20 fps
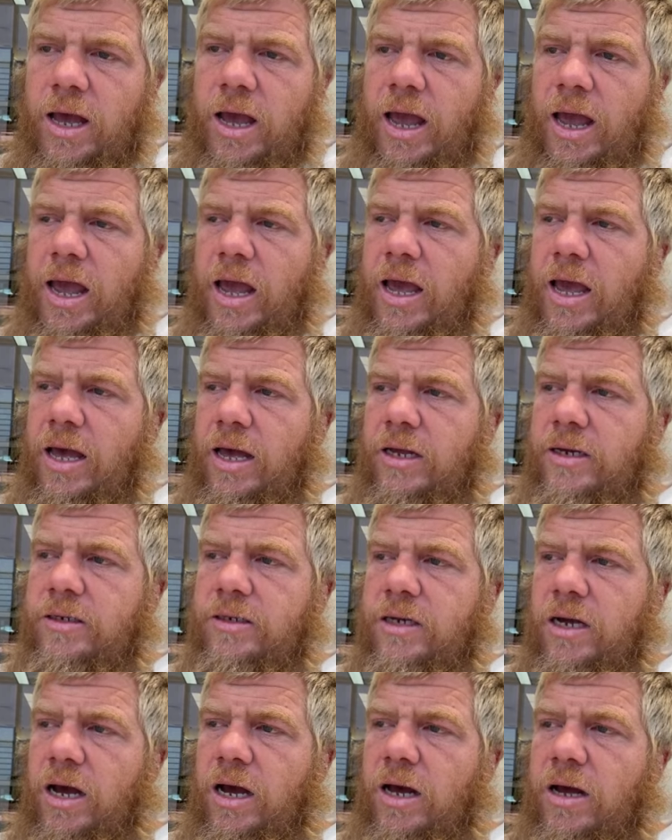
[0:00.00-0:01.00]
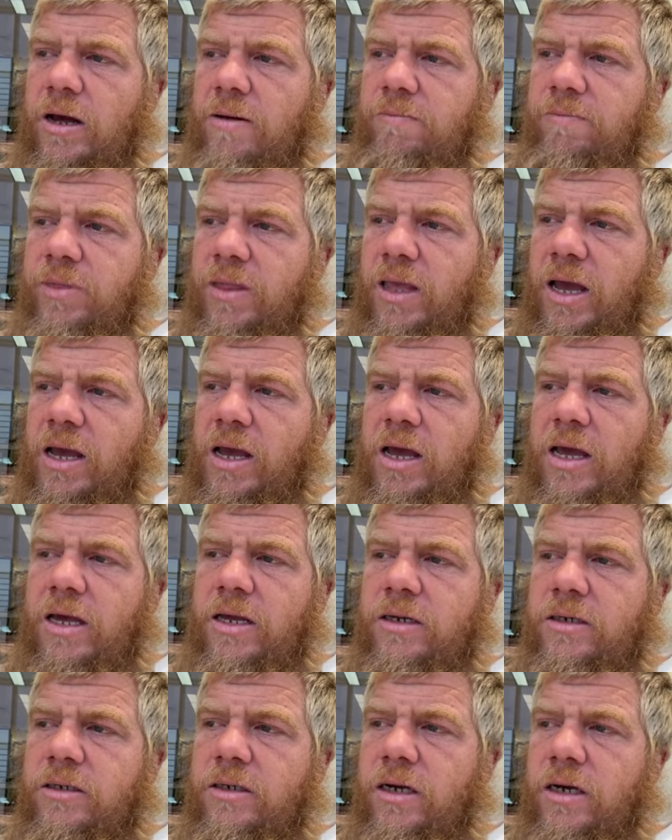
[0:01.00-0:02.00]
and um,
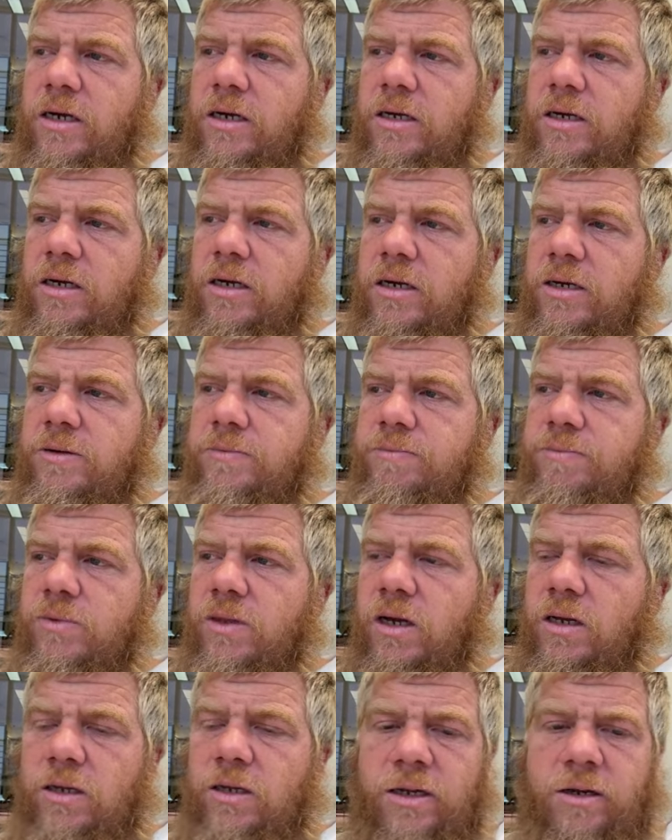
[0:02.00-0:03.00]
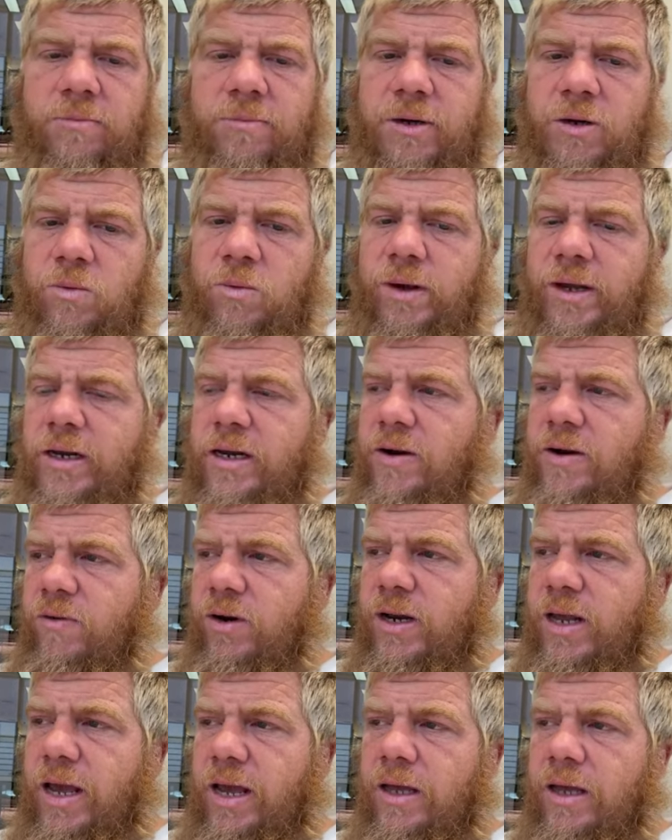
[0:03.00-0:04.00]
and uh, a little bit of weed
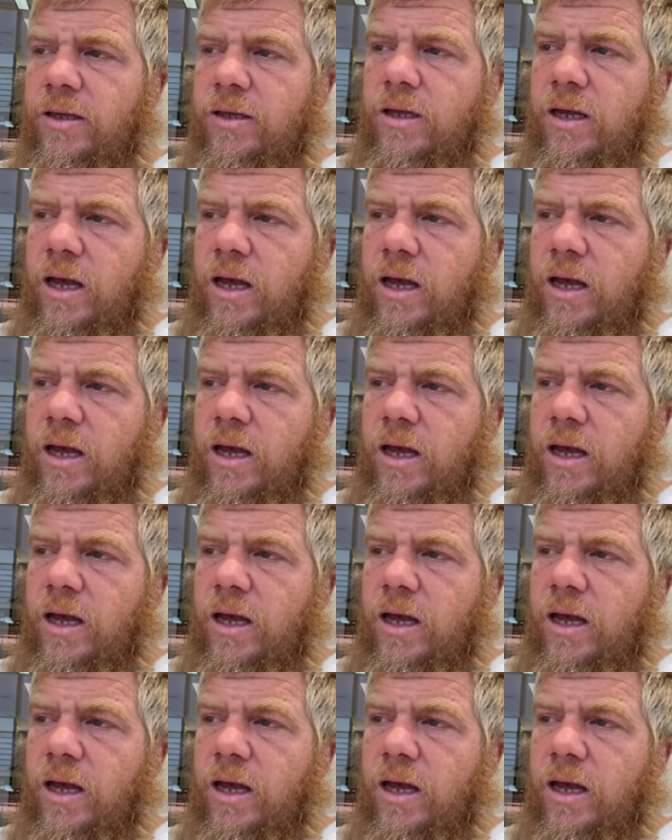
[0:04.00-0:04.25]
every day.